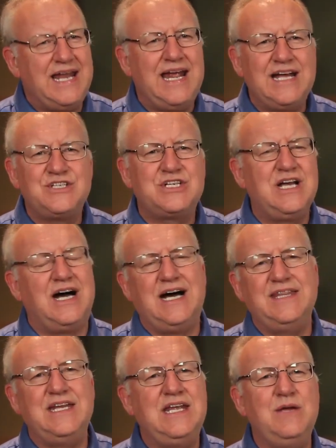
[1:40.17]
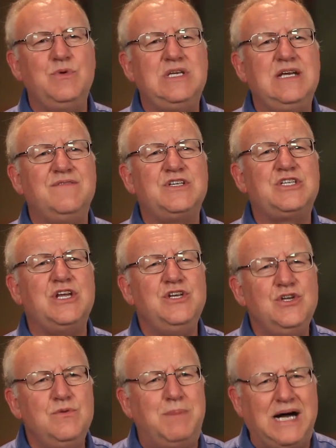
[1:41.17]
and ask God that He would give us a
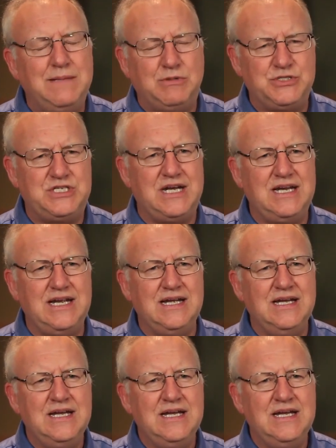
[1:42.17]
new Bible study,